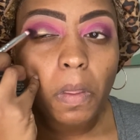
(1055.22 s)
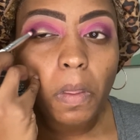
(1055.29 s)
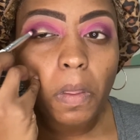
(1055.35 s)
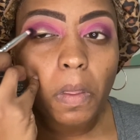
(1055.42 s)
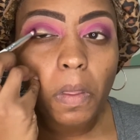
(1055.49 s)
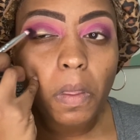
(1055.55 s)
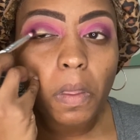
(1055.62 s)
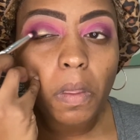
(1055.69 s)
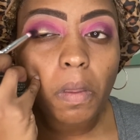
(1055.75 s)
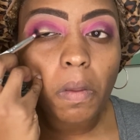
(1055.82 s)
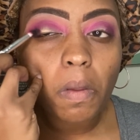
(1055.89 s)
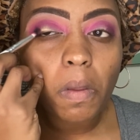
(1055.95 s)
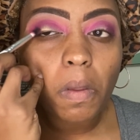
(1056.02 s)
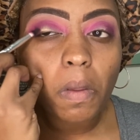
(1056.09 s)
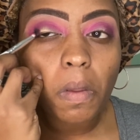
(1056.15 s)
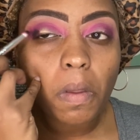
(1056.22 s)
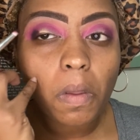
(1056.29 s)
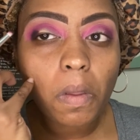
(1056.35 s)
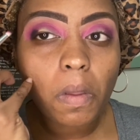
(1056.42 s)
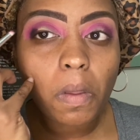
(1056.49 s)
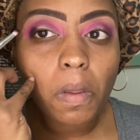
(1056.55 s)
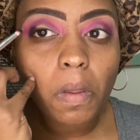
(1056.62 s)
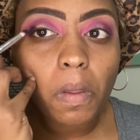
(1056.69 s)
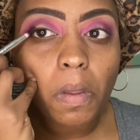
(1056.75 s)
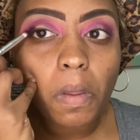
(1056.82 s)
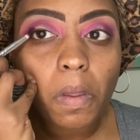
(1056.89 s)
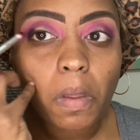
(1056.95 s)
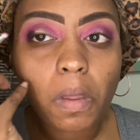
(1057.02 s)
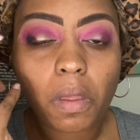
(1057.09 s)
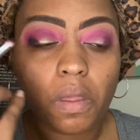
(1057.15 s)
Mm
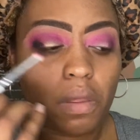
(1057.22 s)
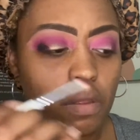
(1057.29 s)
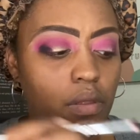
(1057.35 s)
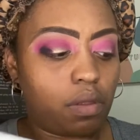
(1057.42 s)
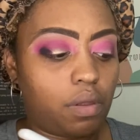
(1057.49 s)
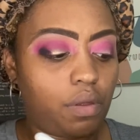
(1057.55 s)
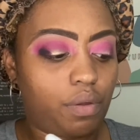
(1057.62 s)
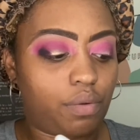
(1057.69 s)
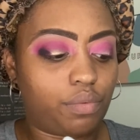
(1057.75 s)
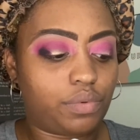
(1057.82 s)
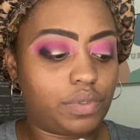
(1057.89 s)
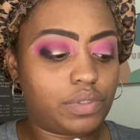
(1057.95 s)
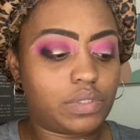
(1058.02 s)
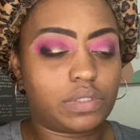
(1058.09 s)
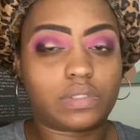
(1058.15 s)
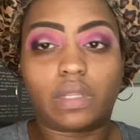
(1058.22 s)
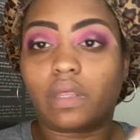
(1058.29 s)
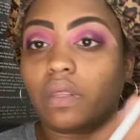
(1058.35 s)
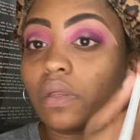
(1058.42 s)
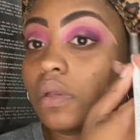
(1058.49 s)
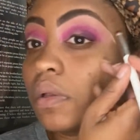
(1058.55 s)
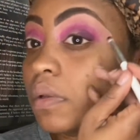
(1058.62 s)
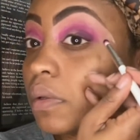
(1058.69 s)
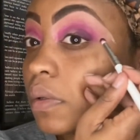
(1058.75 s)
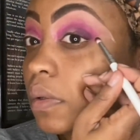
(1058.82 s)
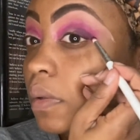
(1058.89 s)
-hmm. Oh, this is like a